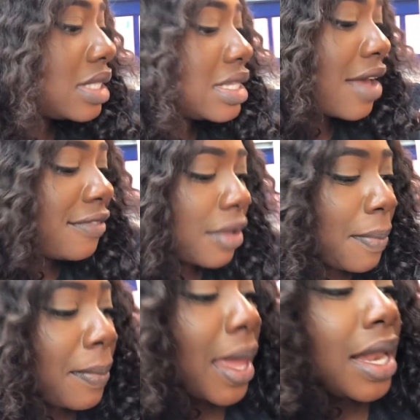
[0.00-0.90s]

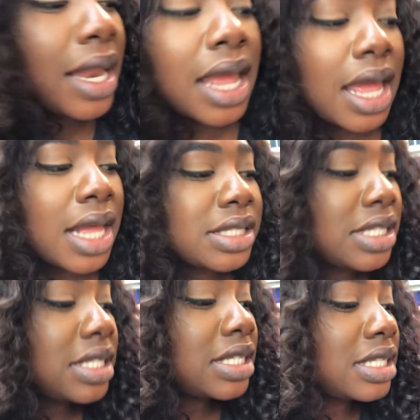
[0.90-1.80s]
7 minutes?
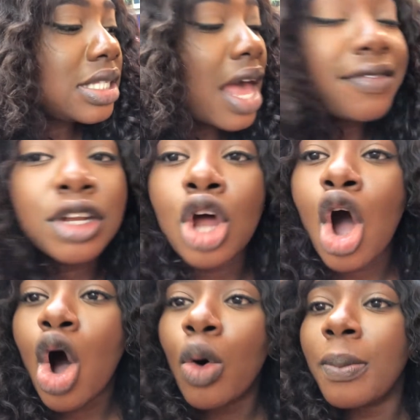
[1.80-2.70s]
7
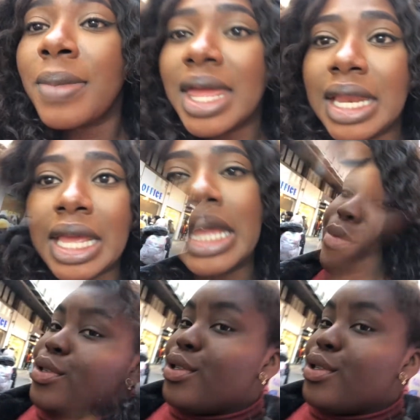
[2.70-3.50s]
whole minutes?